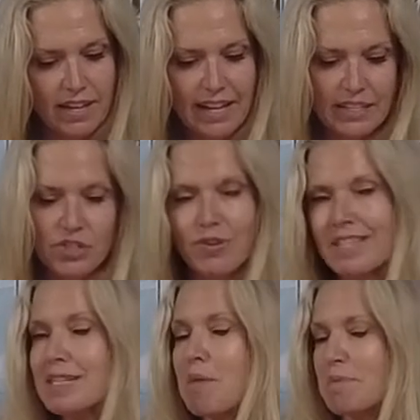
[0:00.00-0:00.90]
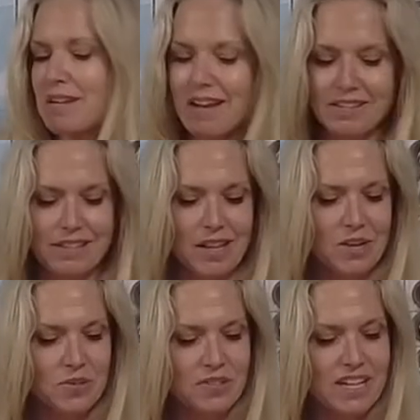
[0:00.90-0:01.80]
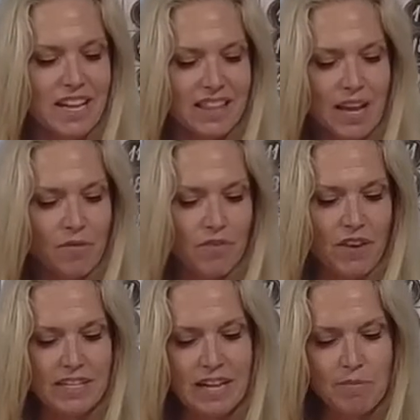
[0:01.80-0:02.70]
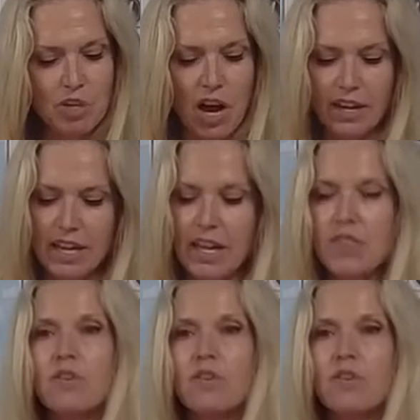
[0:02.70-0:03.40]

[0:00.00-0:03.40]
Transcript: He gets dressed up in nice clothes. They have a fun time talking, and the